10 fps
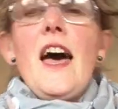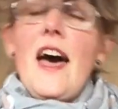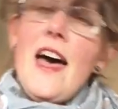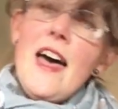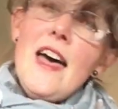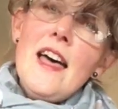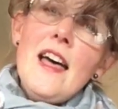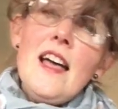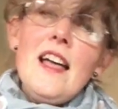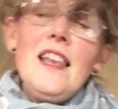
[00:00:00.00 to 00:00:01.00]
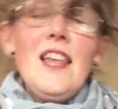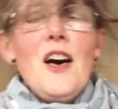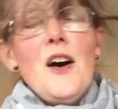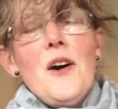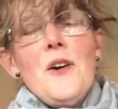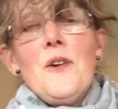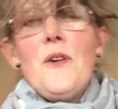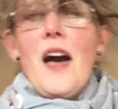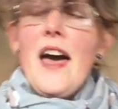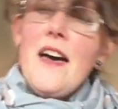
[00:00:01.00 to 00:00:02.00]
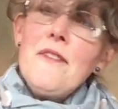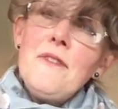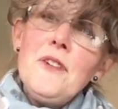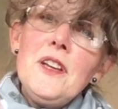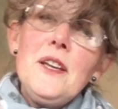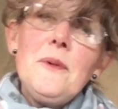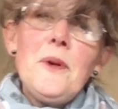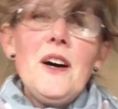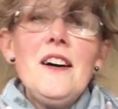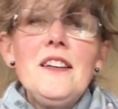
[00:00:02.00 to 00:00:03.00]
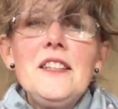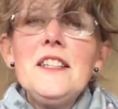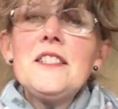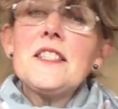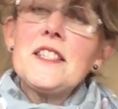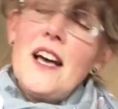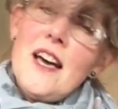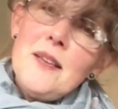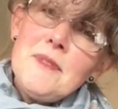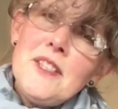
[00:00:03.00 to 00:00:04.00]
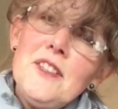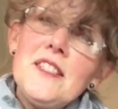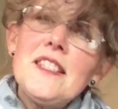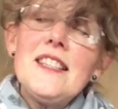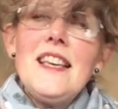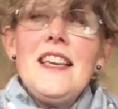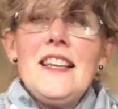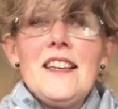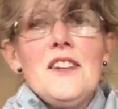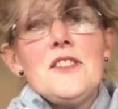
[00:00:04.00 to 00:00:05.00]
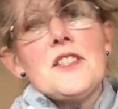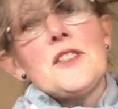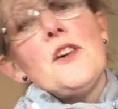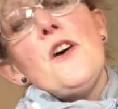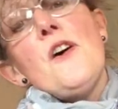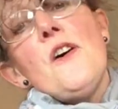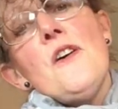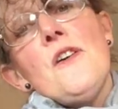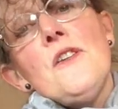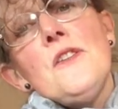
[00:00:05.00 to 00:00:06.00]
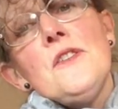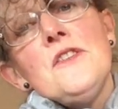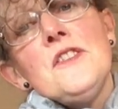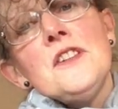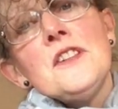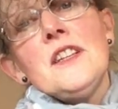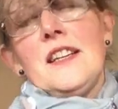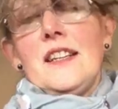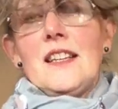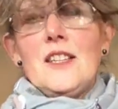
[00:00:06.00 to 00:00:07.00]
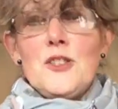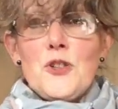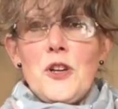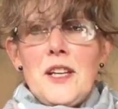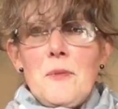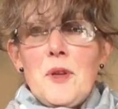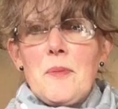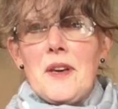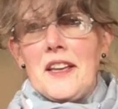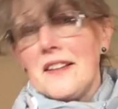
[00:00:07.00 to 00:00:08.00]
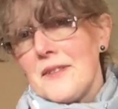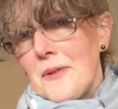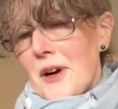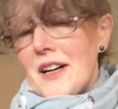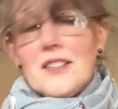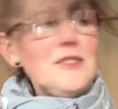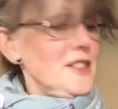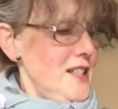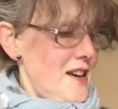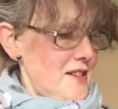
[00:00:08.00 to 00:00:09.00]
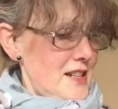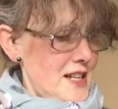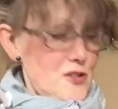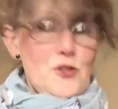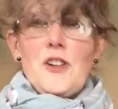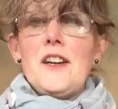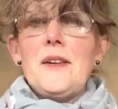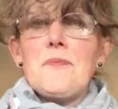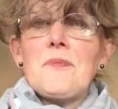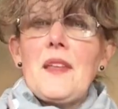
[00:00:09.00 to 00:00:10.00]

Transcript: Hello everyone, it's time to sing a song. Can you join in with me? Well done, let's try it.